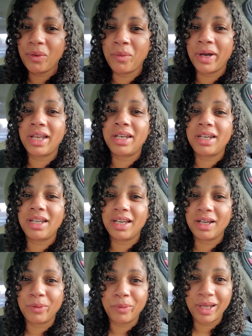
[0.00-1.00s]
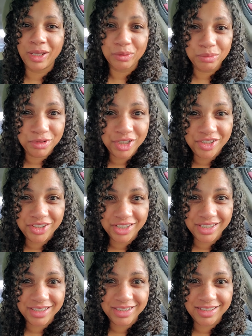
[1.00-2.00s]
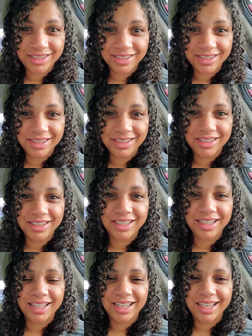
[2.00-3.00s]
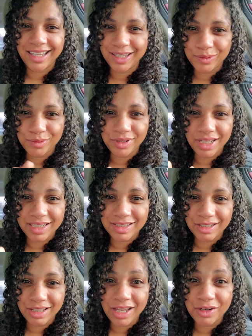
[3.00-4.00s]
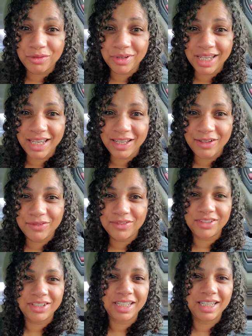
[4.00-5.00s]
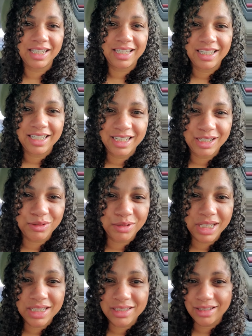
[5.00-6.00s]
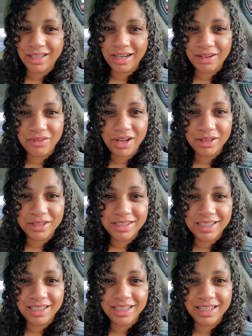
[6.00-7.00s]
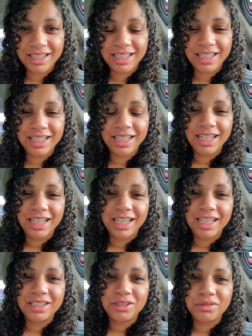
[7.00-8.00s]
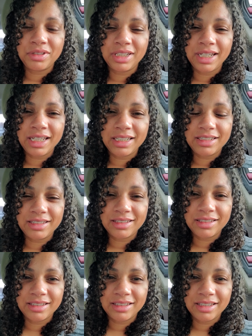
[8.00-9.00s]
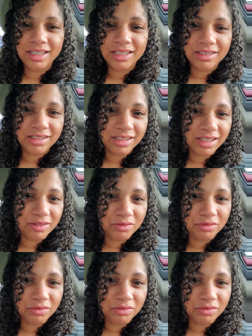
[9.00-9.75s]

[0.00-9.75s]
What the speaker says: when a whale breaches, it creates a lot of waves, creates a lot of volatility, it creates this